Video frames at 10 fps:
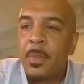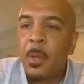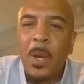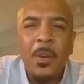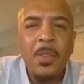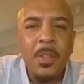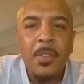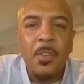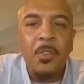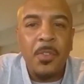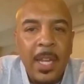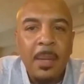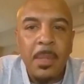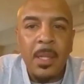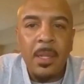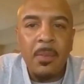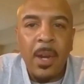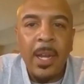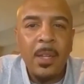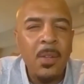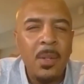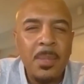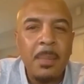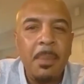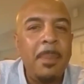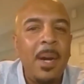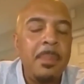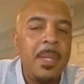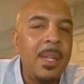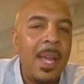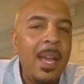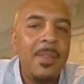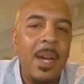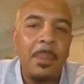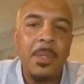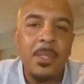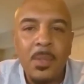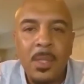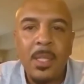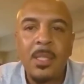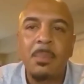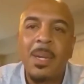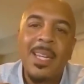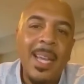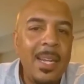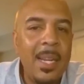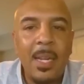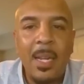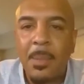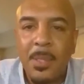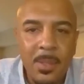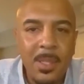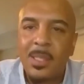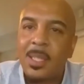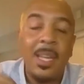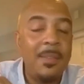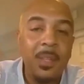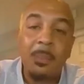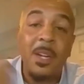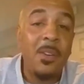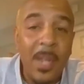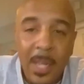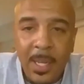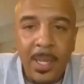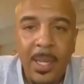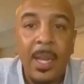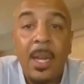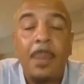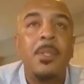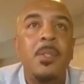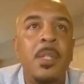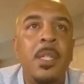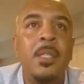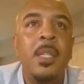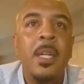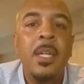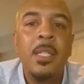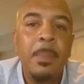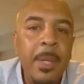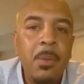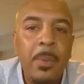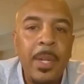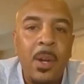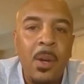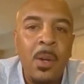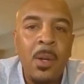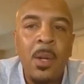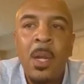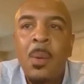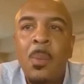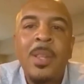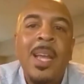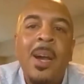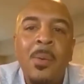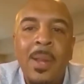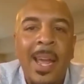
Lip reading: wealth of your family, right? You know what I'm saying? My mom didn't have the opportunities, and my dad didn't have the opportunities, and definitely my granddad didn't have the opportunities to be where we are without